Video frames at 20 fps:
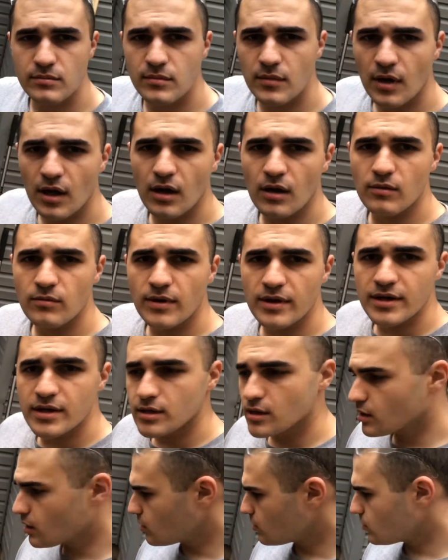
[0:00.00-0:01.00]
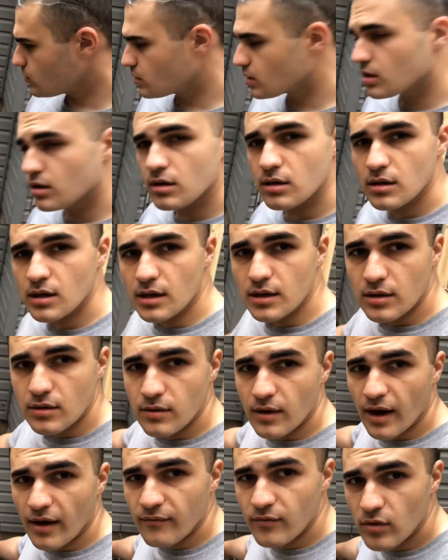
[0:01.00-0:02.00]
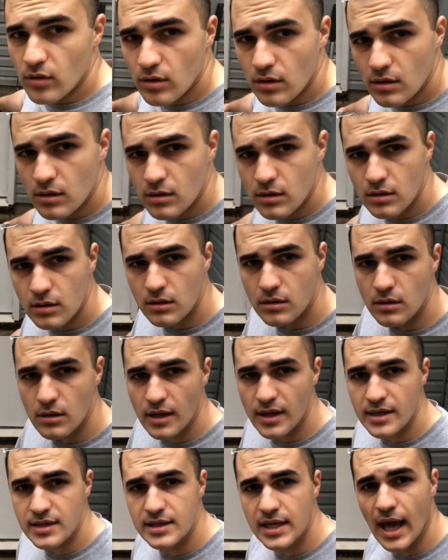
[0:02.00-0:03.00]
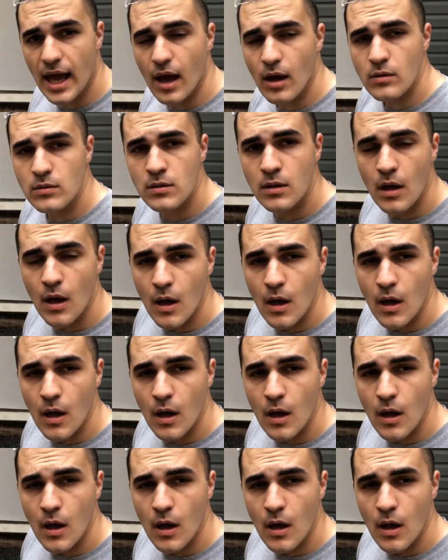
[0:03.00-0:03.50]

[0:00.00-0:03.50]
ready to go. Got the gravel laid down.